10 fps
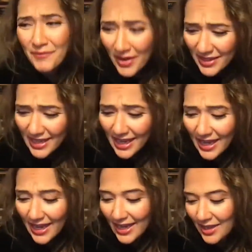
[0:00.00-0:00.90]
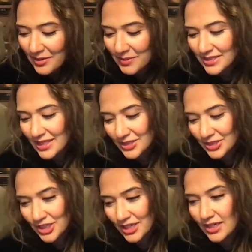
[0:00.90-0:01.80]
fuck yeah i hella miss that
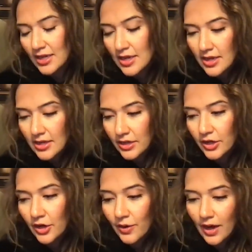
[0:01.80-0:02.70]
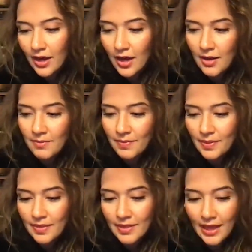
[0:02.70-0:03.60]
shit you know um
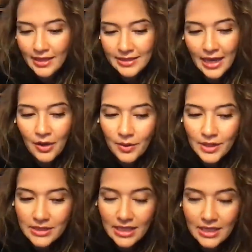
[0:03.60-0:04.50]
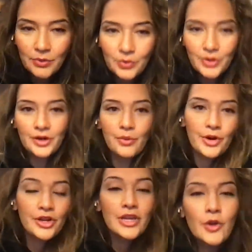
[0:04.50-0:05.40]
like now it's like we're
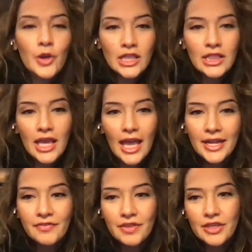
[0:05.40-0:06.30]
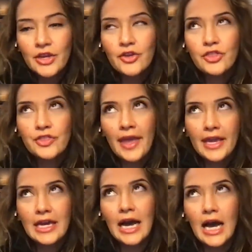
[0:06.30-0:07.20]
we're nearing the end of the year
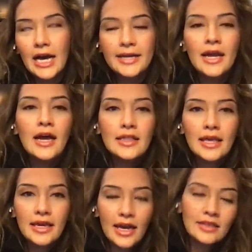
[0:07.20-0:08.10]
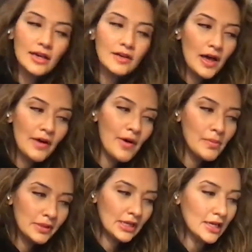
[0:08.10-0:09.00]
thank god like i love how
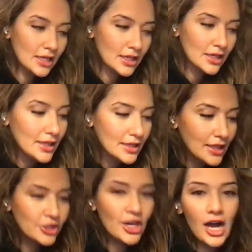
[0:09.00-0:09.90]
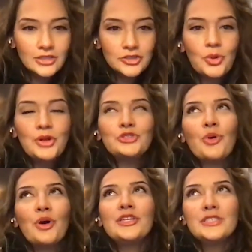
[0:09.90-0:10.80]
i'm like like yes
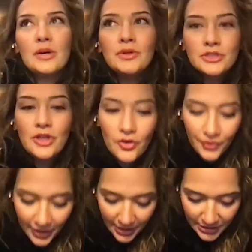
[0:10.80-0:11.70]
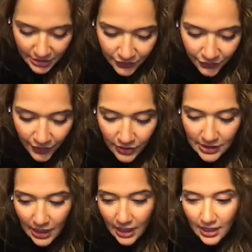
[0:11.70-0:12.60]
2020 is almost over because it just
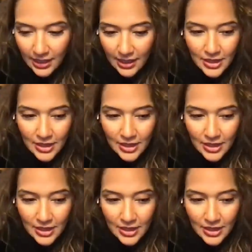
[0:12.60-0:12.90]
feels like